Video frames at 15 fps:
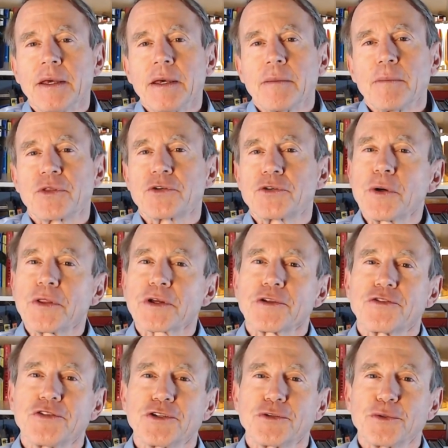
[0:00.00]
But there are two other
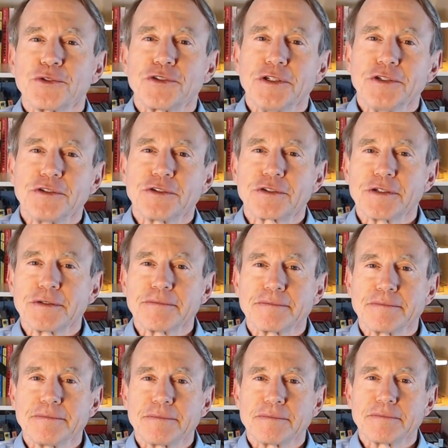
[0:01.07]
constituencies that
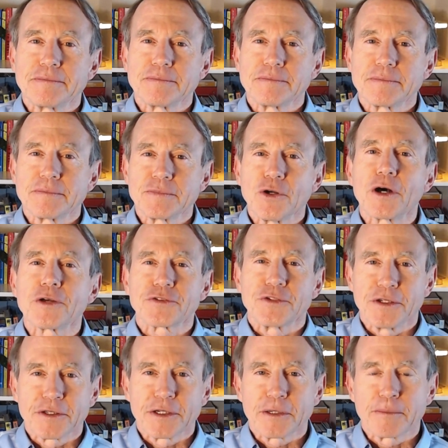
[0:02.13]
you also
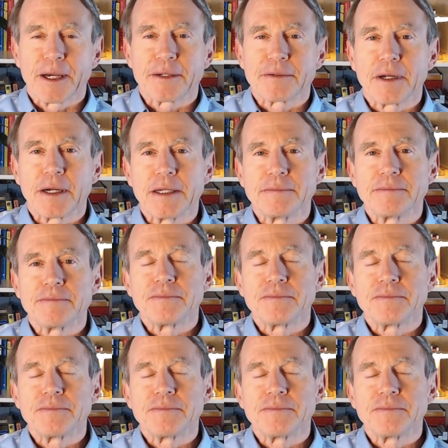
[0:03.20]
need to think about, right?